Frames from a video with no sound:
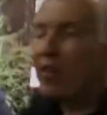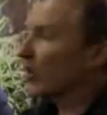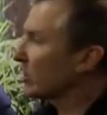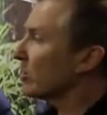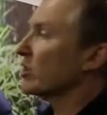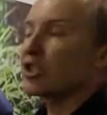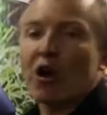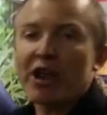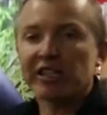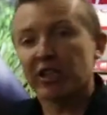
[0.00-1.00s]
This is the
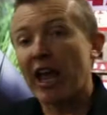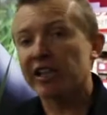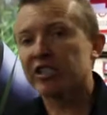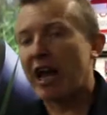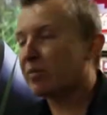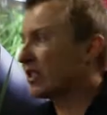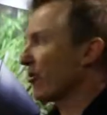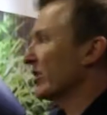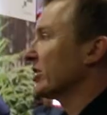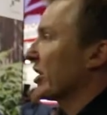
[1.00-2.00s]
Sonance Landscape
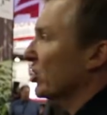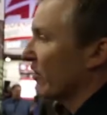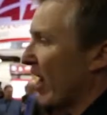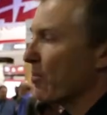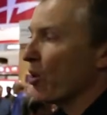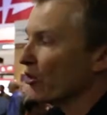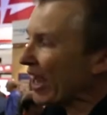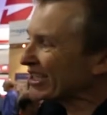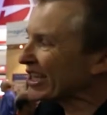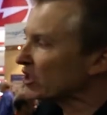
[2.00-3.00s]
Series section of our booth,
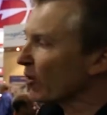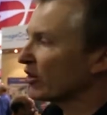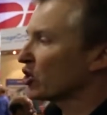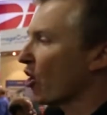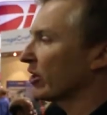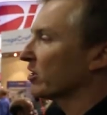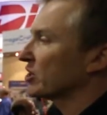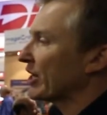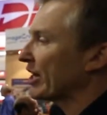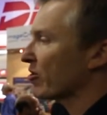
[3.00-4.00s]
and since we showed it at
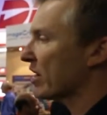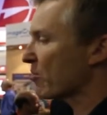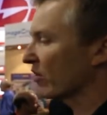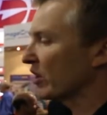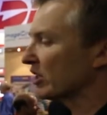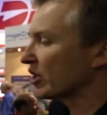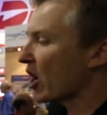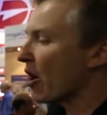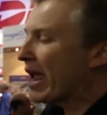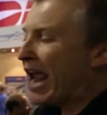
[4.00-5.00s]
CEDIA a number of years
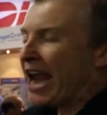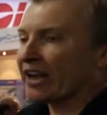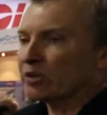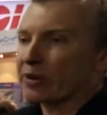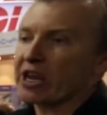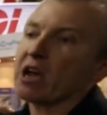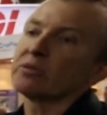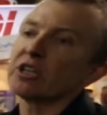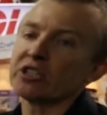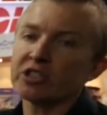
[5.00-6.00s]
ago, it has become
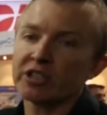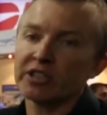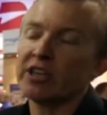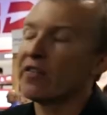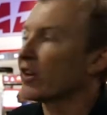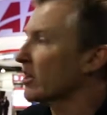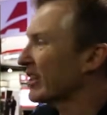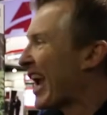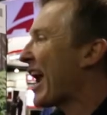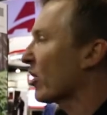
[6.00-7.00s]
such a significant
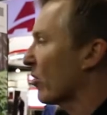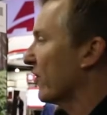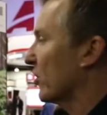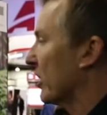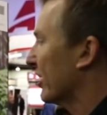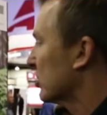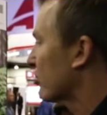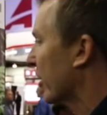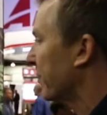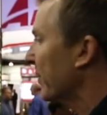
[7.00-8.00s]
category for the
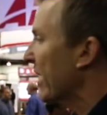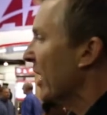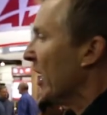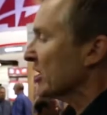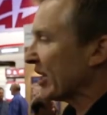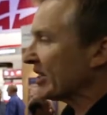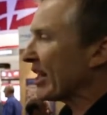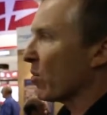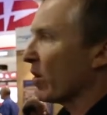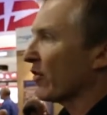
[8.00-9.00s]
industry. Since
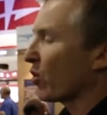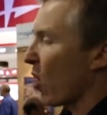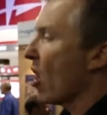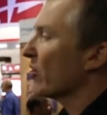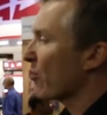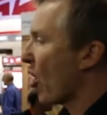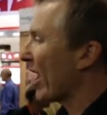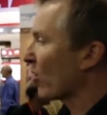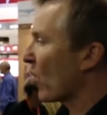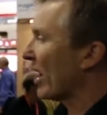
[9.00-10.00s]
then, we've grown the
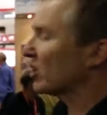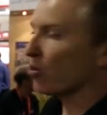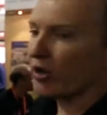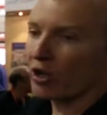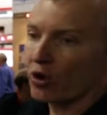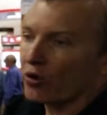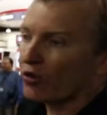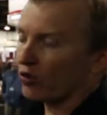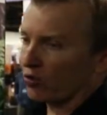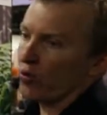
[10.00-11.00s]
product range to include
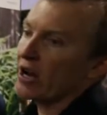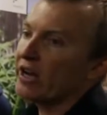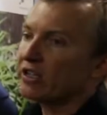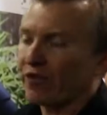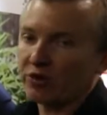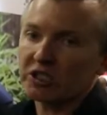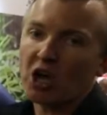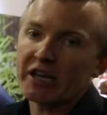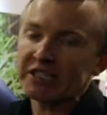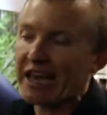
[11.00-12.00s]
3 different
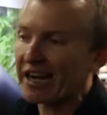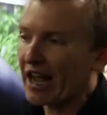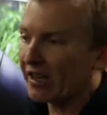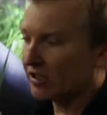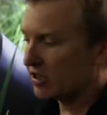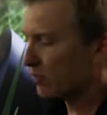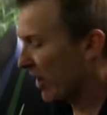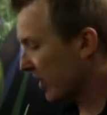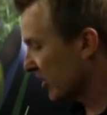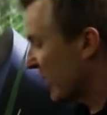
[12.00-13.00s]
size satellite
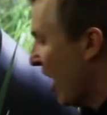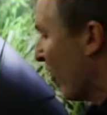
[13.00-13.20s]
speakers,